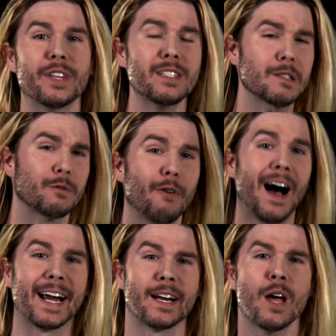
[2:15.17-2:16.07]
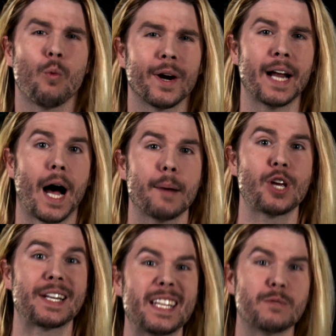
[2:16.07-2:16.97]
This is fine when an
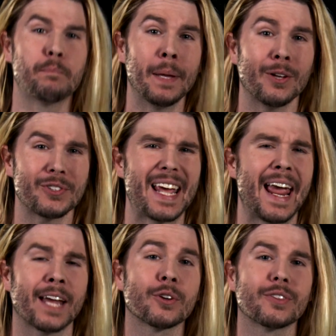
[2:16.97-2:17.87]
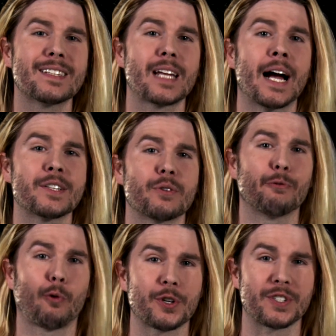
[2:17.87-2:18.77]
object is built to handle these kinds of
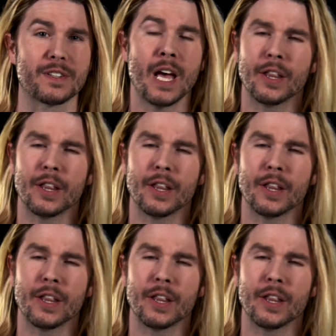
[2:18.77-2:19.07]
forces.